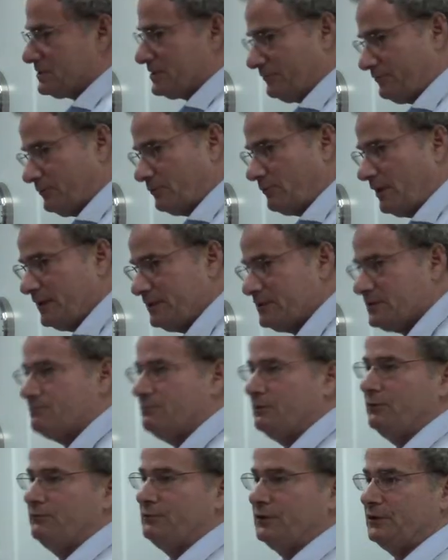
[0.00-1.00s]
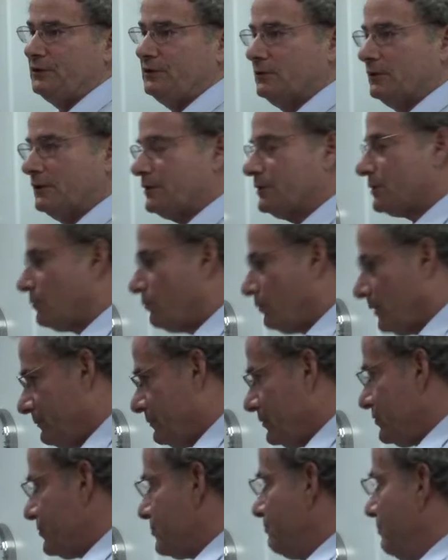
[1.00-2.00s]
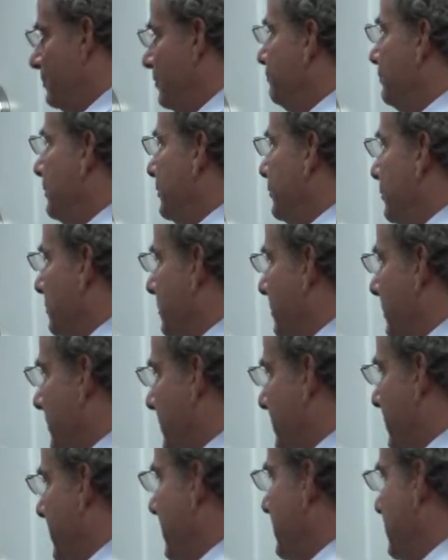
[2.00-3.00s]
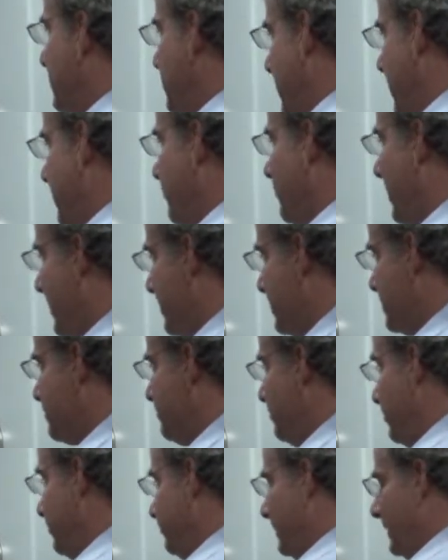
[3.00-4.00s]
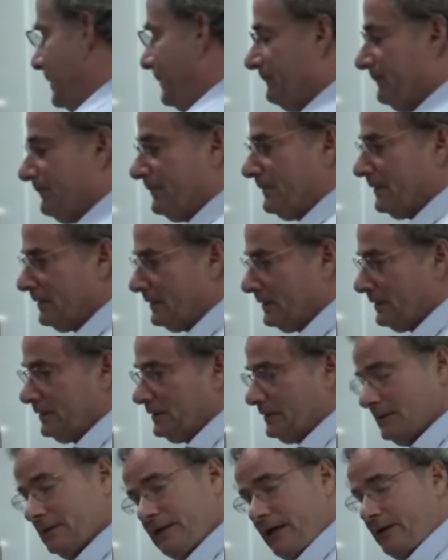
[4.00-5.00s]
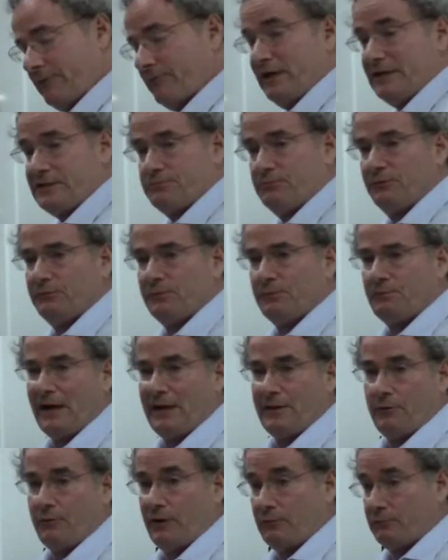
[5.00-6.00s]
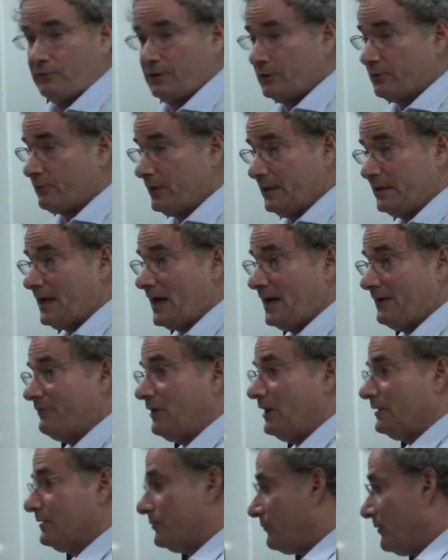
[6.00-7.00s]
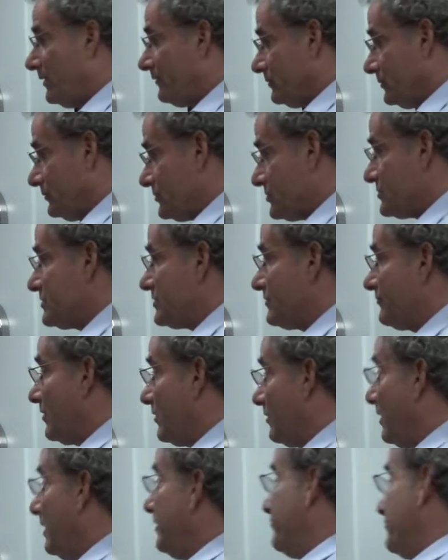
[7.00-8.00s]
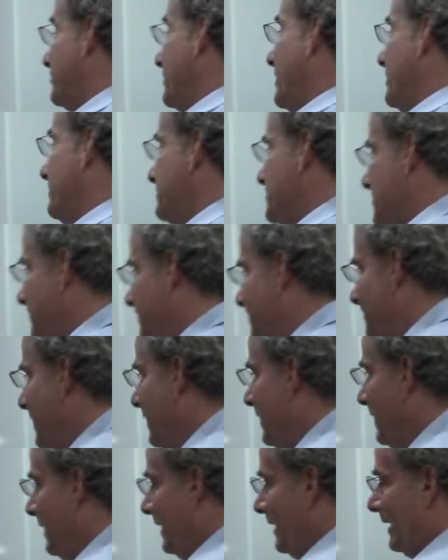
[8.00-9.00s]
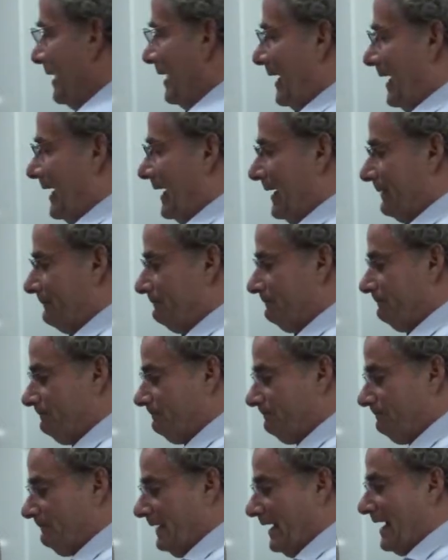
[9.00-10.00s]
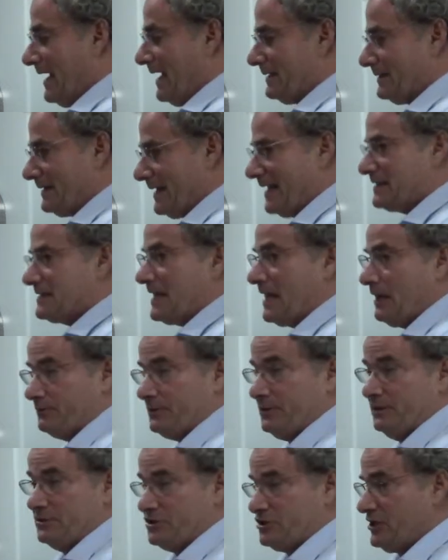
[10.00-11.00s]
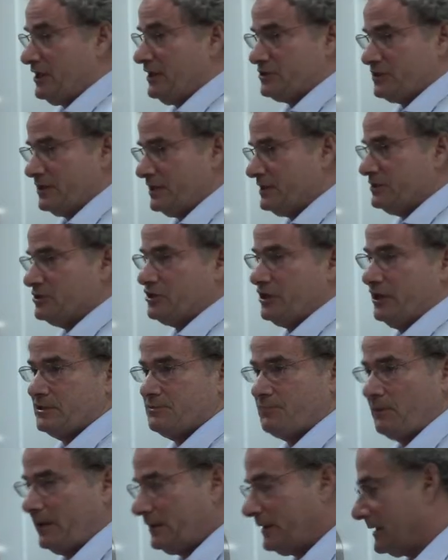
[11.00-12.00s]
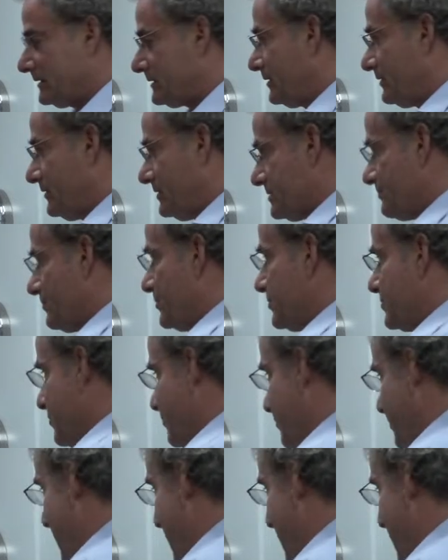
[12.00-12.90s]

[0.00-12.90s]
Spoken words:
civil rights movement, you look at the women's movement, you look at the gay rights movement. The gay rights movement, by the way, one of the great nonviolent revolutions of our lifetimes. And that's how things change. They didn't change by electing this person or